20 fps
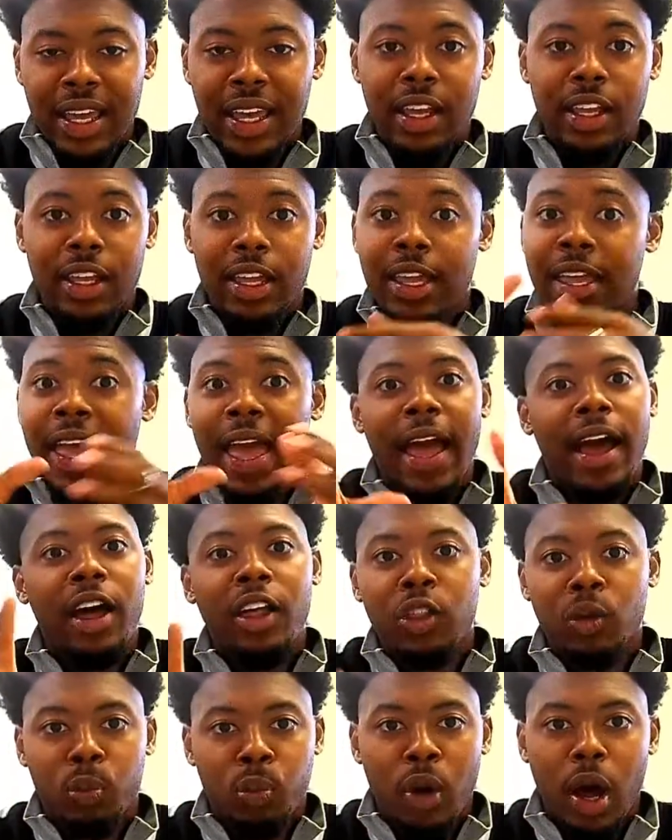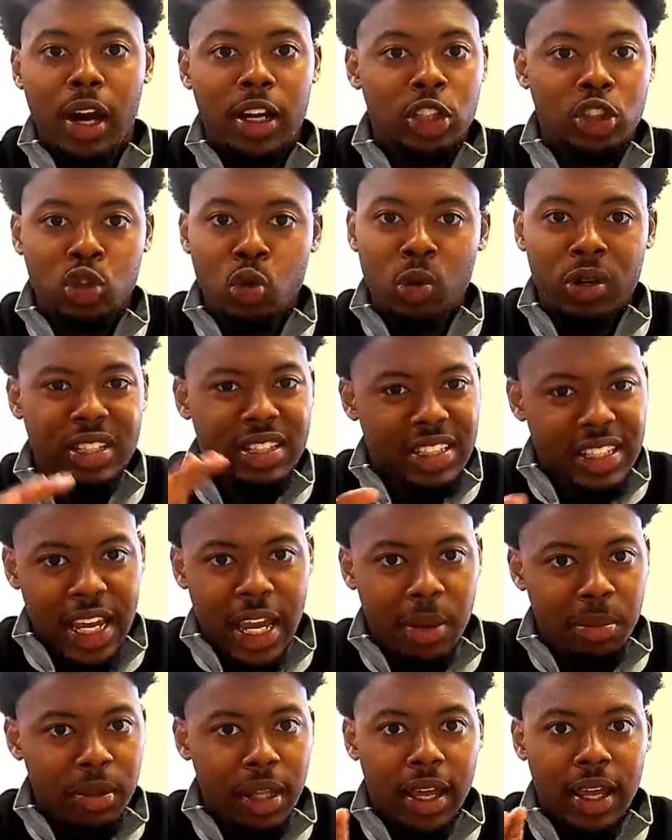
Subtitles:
He had other products doing the same thing.